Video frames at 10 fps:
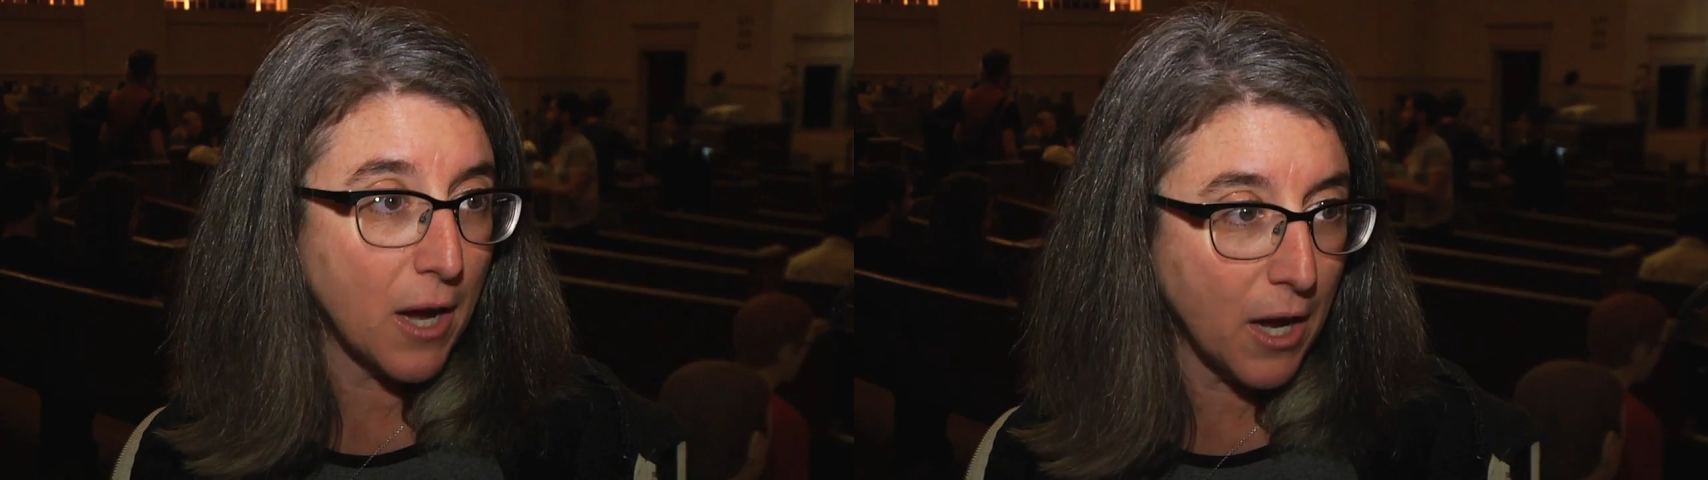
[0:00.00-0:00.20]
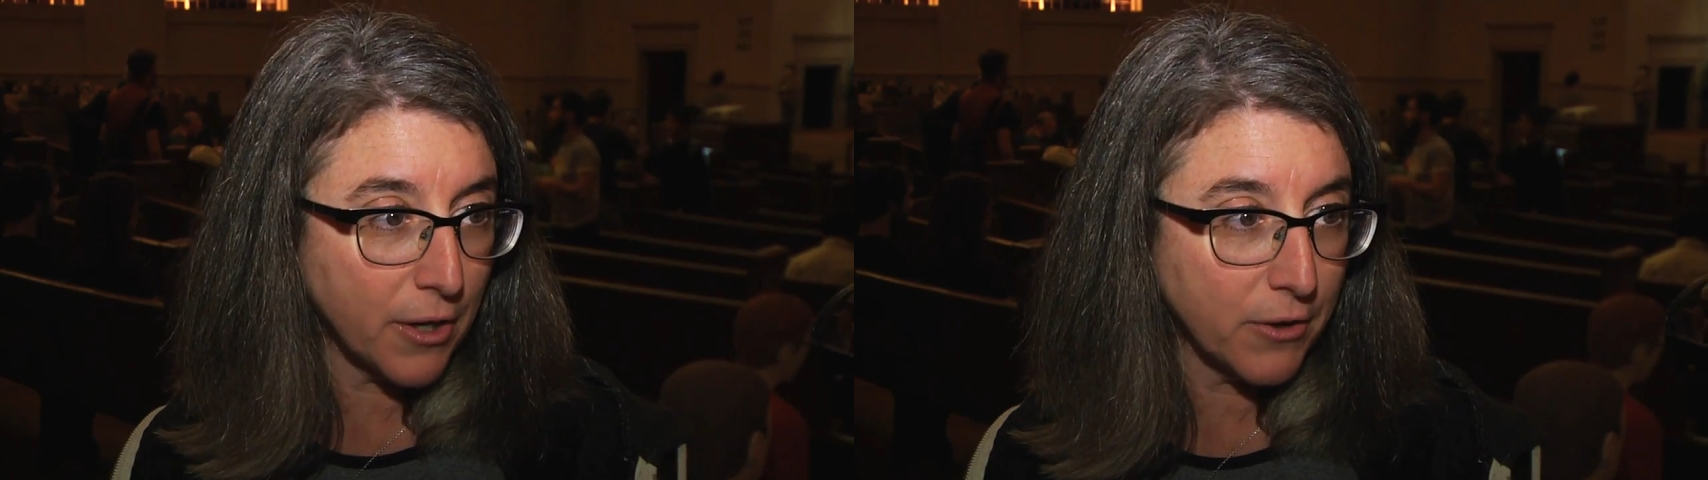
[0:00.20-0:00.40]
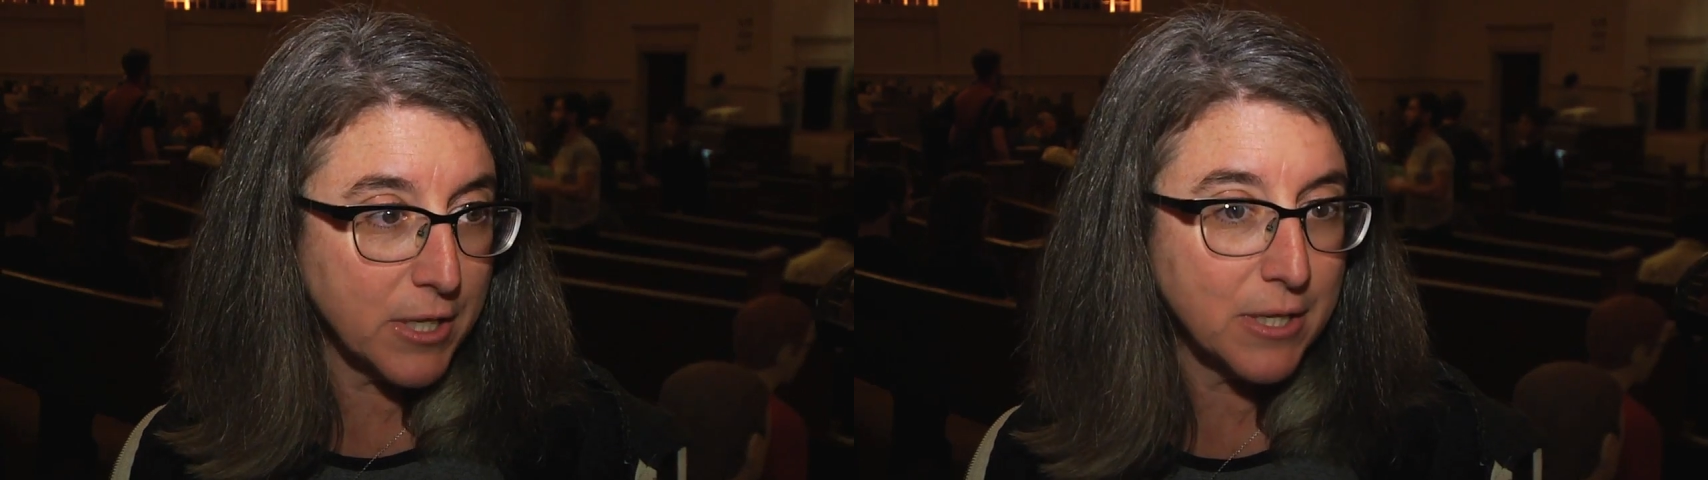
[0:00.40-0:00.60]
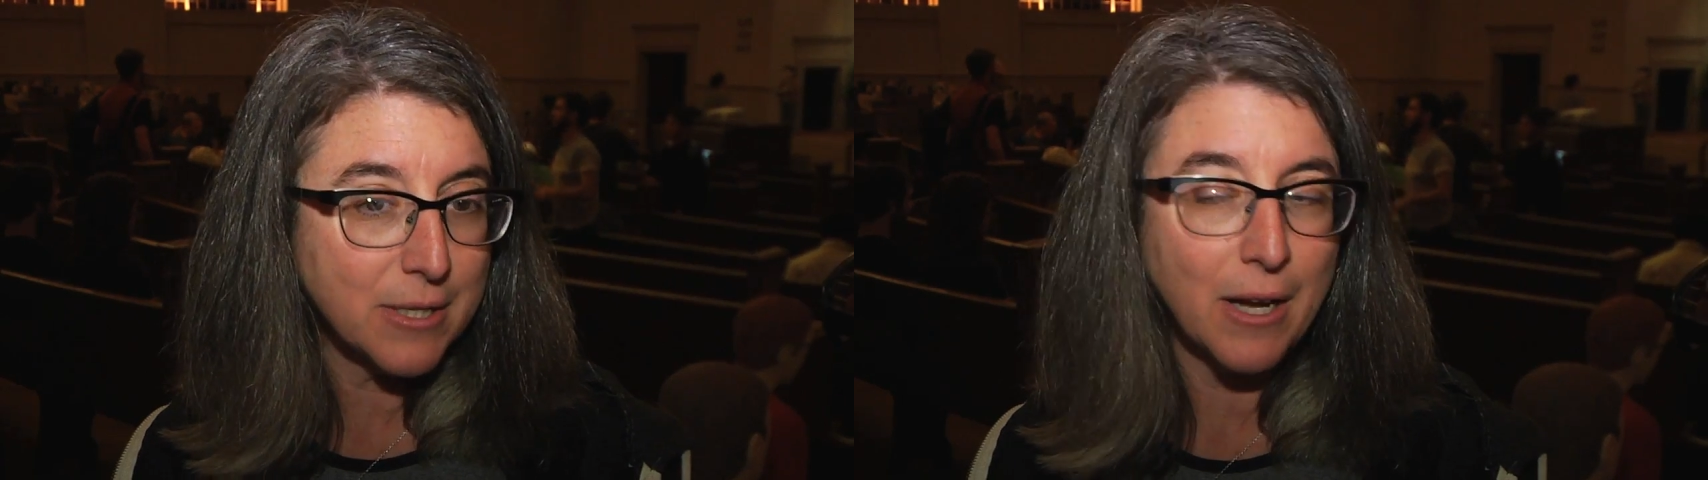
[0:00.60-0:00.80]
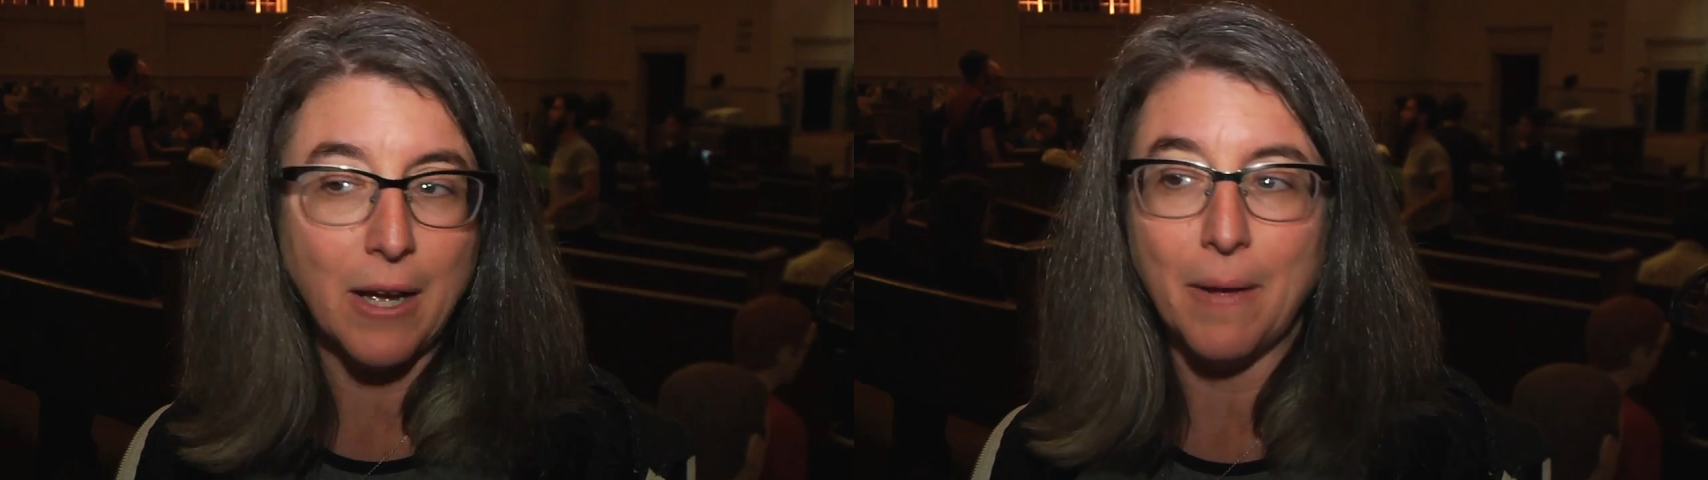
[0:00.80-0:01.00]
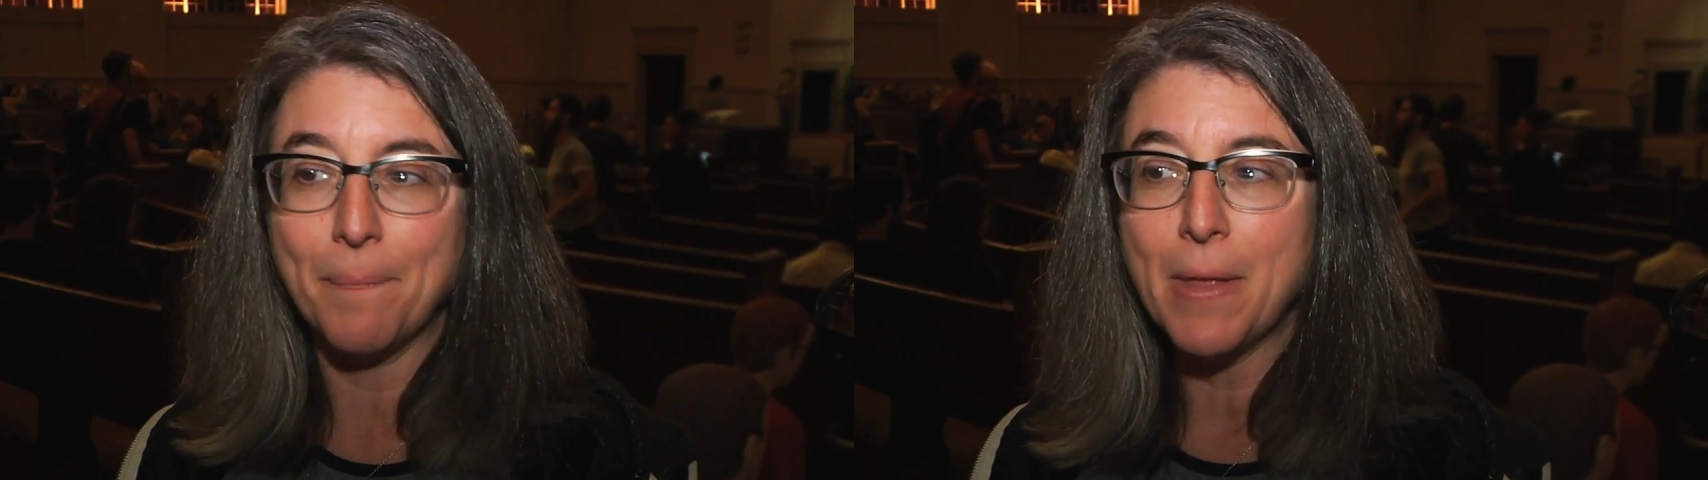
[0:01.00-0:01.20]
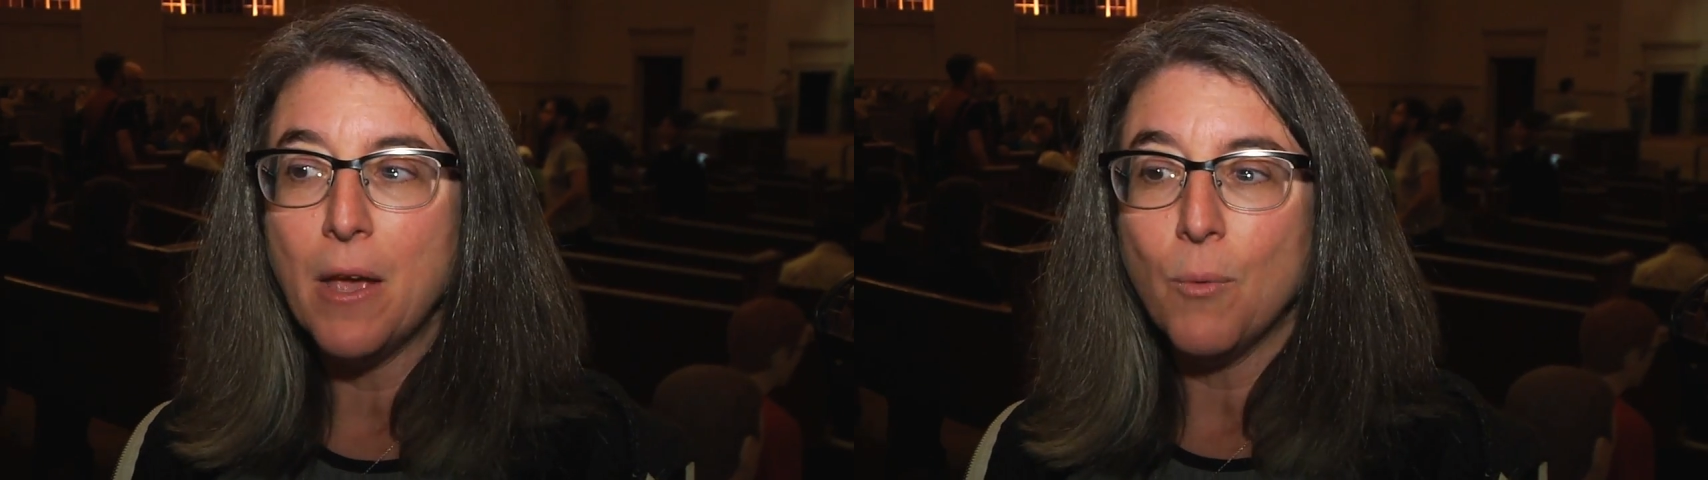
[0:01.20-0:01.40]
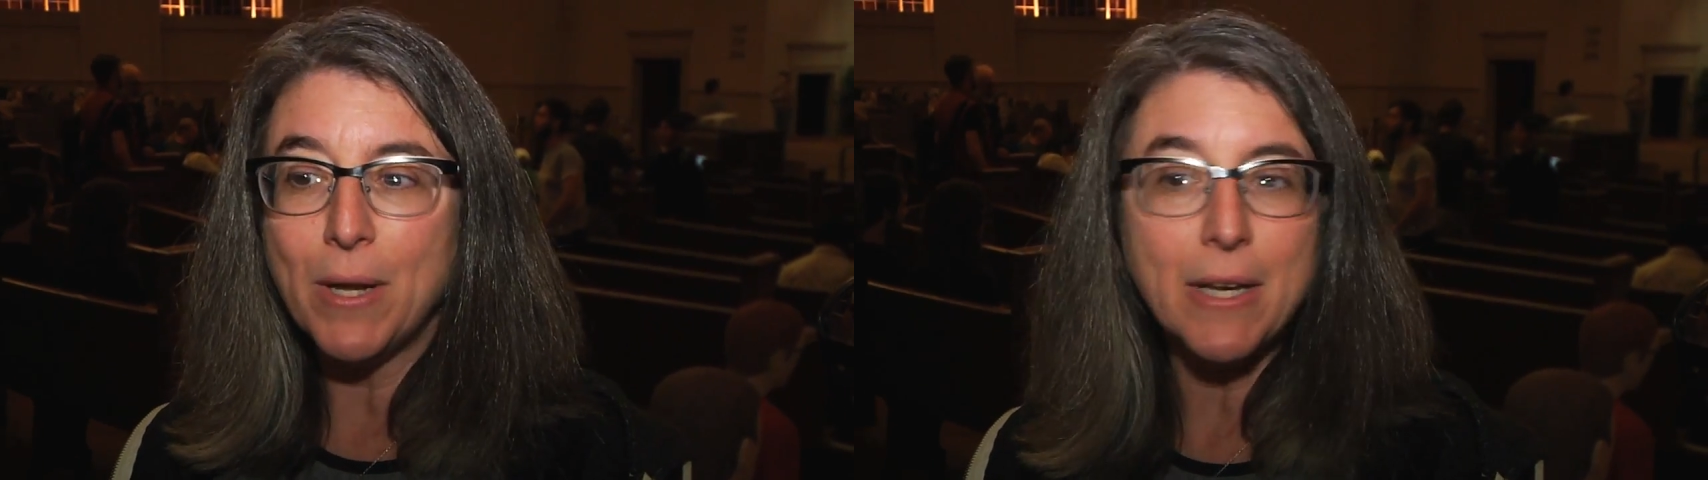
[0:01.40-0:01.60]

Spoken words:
Congress. We